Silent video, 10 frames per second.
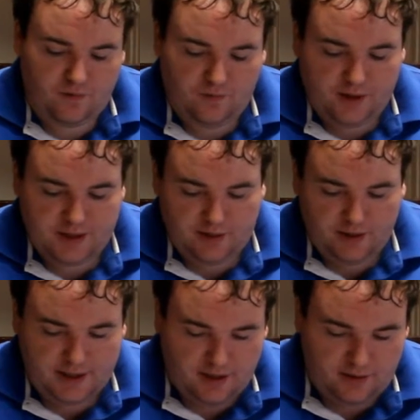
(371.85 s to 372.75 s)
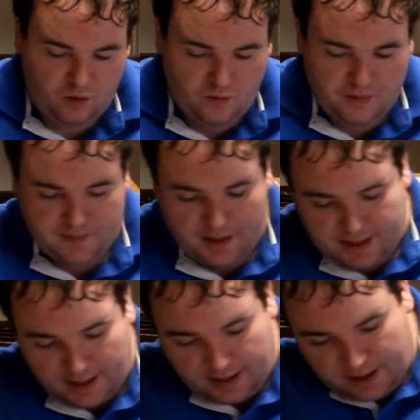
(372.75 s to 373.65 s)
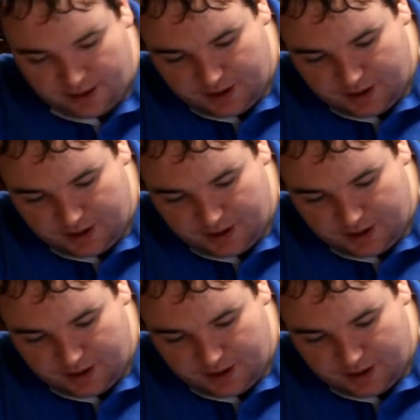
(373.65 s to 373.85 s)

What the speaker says: Whereas you look inside the Hornby's big tank engine,